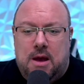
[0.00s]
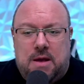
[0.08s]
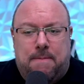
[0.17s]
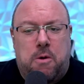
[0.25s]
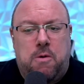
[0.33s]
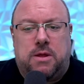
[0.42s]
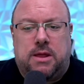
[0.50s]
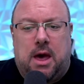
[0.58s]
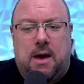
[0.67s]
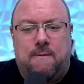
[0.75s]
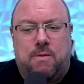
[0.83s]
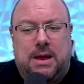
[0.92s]
They both
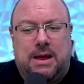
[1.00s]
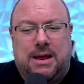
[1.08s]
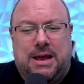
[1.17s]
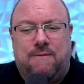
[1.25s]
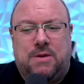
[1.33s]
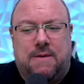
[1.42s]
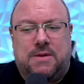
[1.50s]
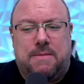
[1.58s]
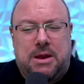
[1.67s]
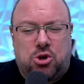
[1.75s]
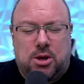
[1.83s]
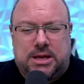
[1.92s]
give
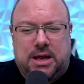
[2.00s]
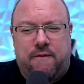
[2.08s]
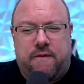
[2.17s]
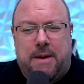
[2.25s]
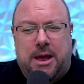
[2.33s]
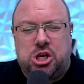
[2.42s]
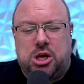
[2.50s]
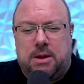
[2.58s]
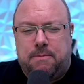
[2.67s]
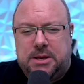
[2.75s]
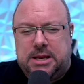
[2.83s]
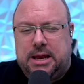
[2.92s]
some interesting information,
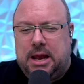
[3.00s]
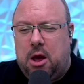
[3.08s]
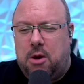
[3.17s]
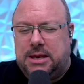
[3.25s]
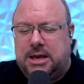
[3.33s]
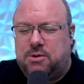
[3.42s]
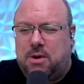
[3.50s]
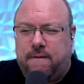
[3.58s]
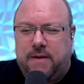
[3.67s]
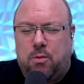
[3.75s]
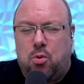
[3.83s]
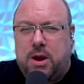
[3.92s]
and particularly Ozita
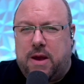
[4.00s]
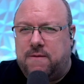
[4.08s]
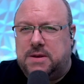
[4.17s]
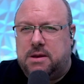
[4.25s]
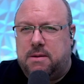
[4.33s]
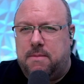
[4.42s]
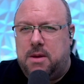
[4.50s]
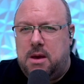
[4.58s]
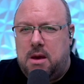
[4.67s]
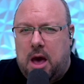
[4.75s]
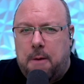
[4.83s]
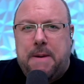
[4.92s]
LV will give some
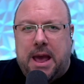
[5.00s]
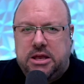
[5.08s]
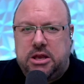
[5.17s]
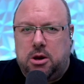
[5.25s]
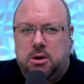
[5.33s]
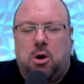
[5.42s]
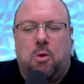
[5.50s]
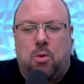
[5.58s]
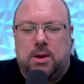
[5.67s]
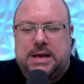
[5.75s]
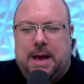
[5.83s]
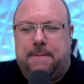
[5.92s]
opinion on
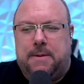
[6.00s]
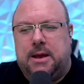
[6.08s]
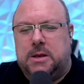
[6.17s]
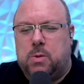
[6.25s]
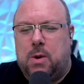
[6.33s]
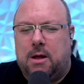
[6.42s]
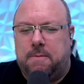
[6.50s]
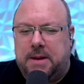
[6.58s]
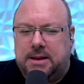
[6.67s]
what's happening as well.